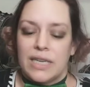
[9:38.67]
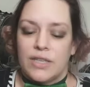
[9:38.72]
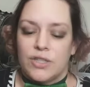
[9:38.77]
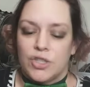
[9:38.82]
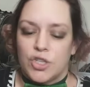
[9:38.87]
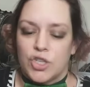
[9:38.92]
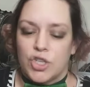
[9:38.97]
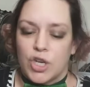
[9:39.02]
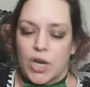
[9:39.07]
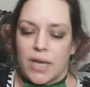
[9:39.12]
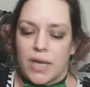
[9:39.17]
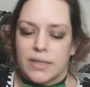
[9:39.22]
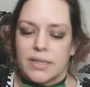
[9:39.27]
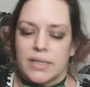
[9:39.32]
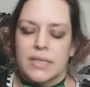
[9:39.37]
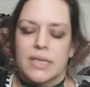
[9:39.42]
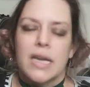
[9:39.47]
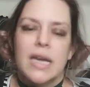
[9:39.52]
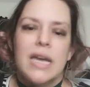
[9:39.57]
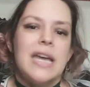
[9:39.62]
It's
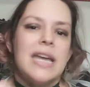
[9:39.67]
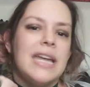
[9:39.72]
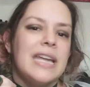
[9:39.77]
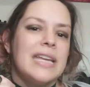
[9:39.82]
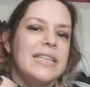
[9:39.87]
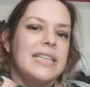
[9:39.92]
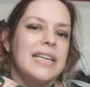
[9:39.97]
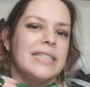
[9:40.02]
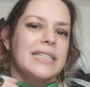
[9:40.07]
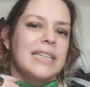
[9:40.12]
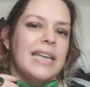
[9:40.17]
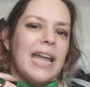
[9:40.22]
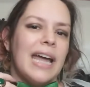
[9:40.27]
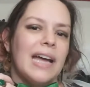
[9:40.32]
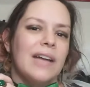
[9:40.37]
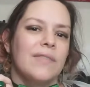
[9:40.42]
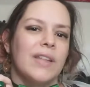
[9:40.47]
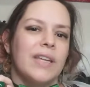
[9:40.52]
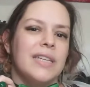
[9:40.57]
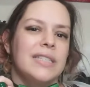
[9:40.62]
just it doesn't
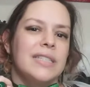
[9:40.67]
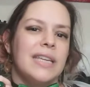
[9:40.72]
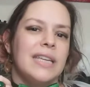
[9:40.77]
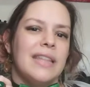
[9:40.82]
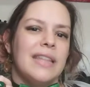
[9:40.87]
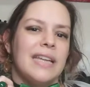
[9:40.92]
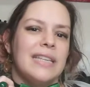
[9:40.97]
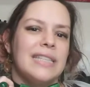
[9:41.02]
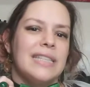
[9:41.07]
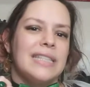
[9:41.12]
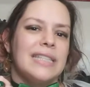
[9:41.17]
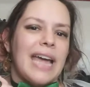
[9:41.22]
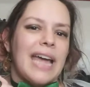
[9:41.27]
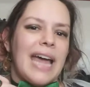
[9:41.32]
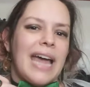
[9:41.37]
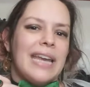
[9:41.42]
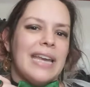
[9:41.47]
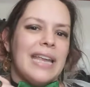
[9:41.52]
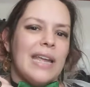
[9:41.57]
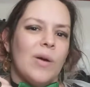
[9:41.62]
have like say that
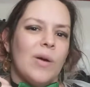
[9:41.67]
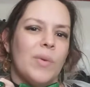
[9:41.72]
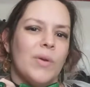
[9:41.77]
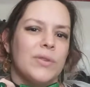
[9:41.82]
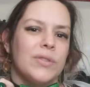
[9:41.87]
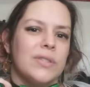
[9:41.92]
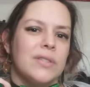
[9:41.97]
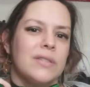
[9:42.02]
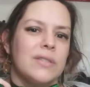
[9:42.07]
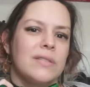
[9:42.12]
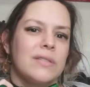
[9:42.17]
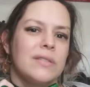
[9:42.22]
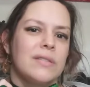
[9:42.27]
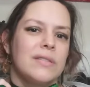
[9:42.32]
satiny almost